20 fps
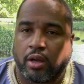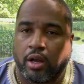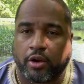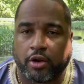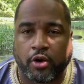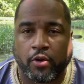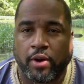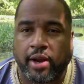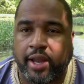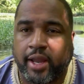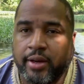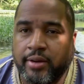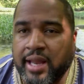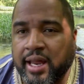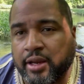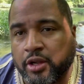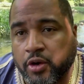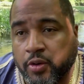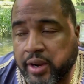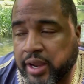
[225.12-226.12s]
crane,
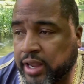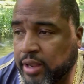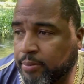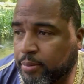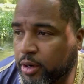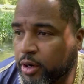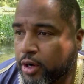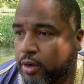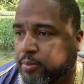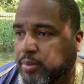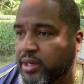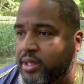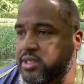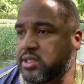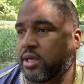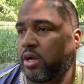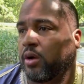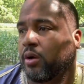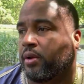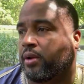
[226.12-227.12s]
not a crane bird, but it's
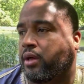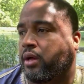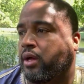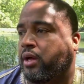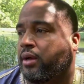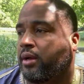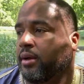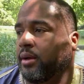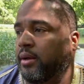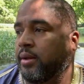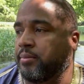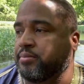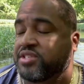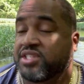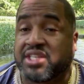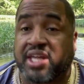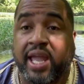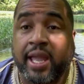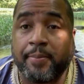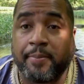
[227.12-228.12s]
called a
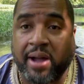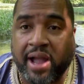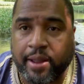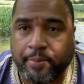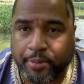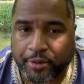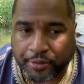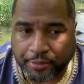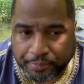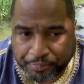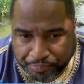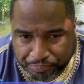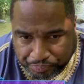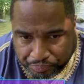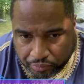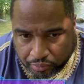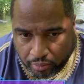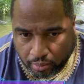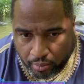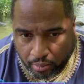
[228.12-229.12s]
sandpiper,
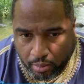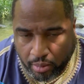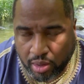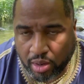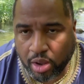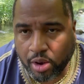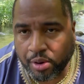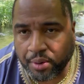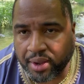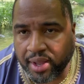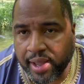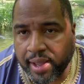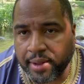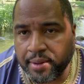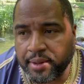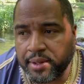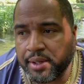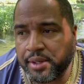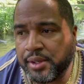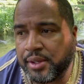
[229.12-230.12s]
okay?
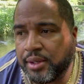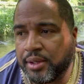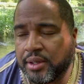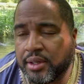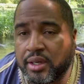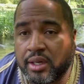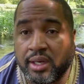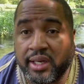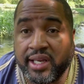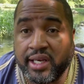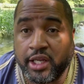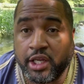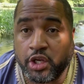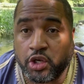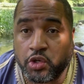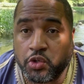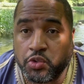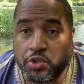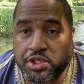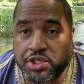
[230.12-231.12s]
Cleaning
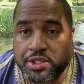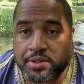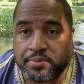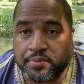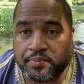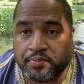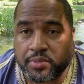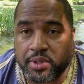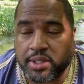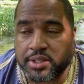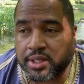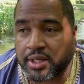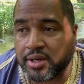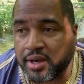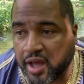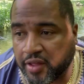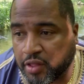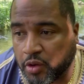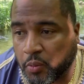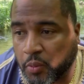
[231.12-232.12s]
goose is
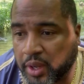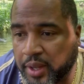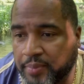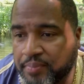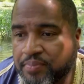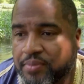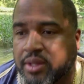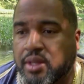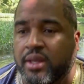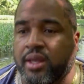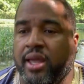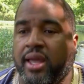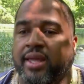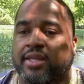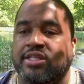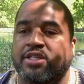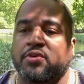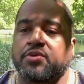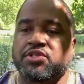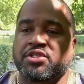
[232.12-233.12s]
another one. And
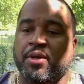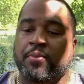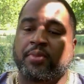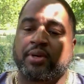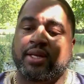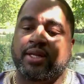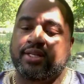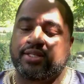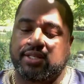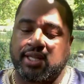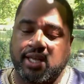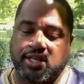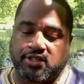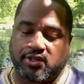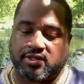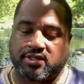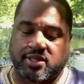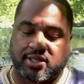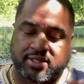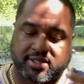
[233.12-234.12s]
so some of these are
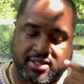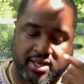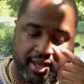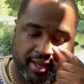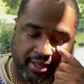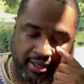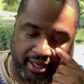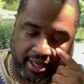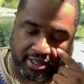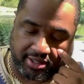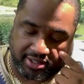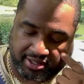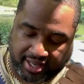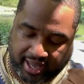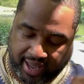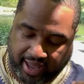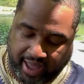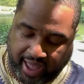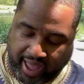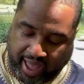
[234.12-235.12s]
just techniques
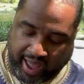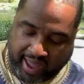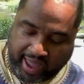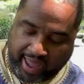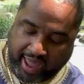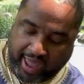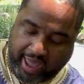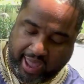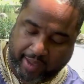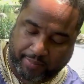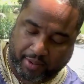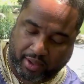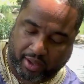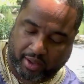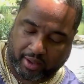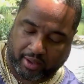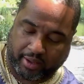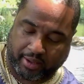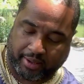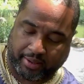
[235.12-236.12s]
that I have,
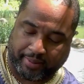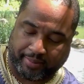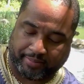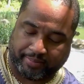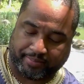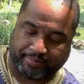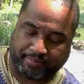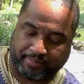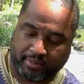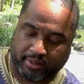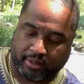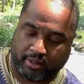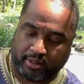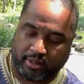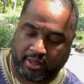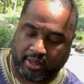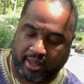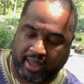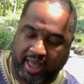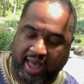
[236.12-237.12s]

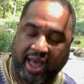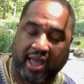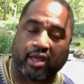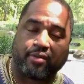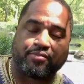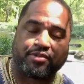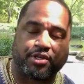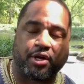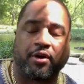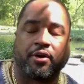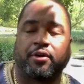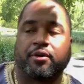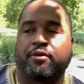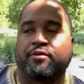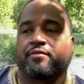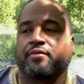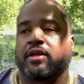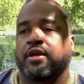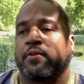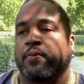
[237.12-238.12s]
I observe
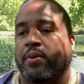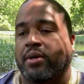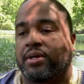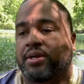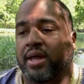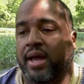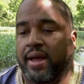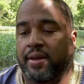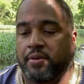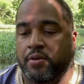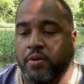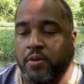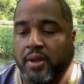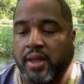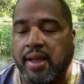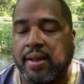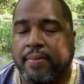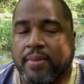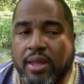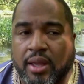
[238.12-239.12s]
and whatnot,
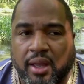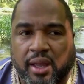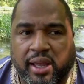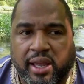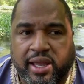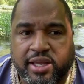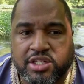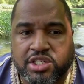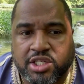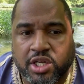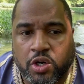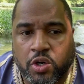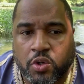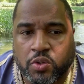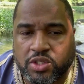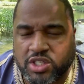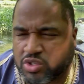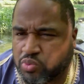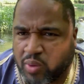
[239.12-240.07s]
okay? And so just